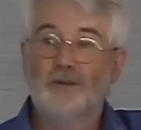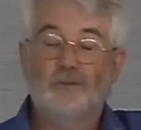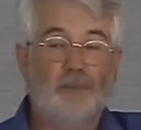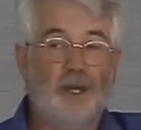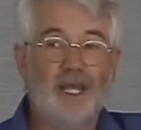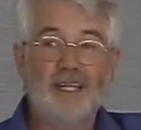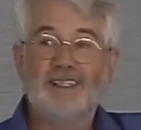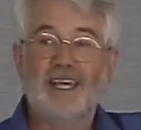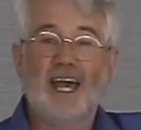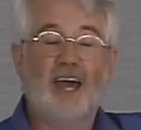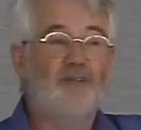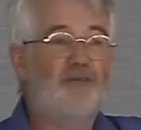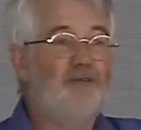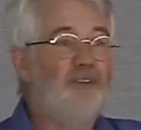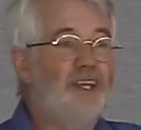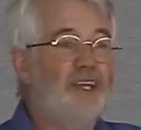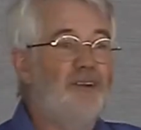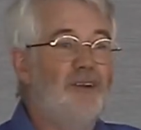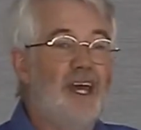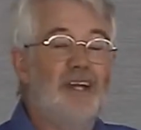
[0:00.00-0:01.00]
Pizza Hut
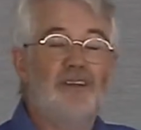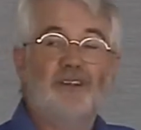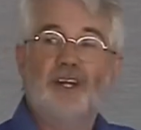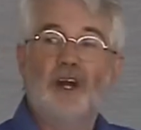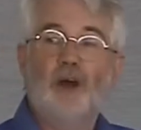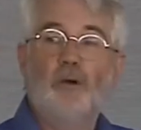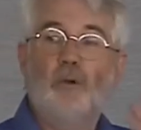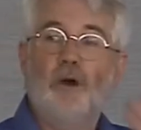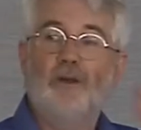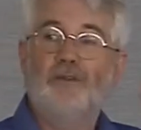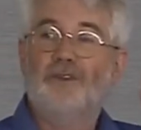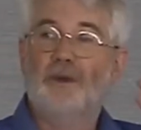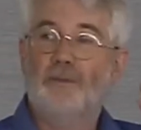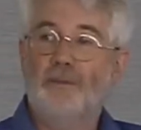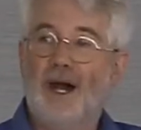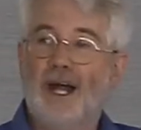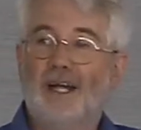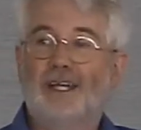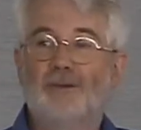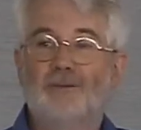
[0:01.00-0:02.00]
figured out, you know what? The
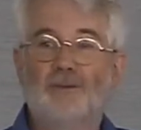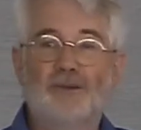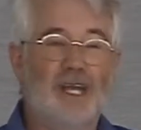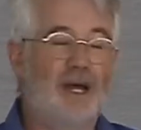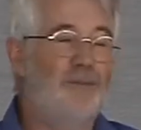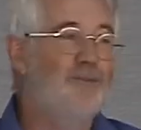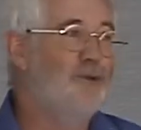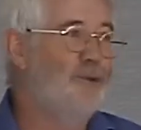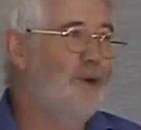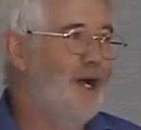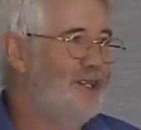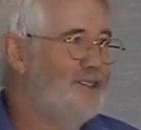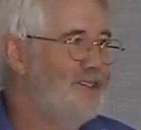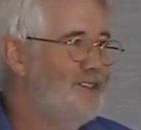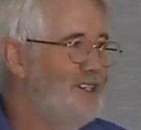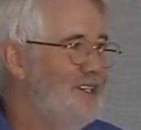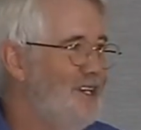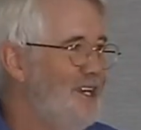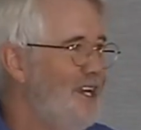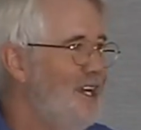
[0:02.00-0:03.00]
market will come to
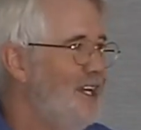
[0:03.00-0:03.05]
us.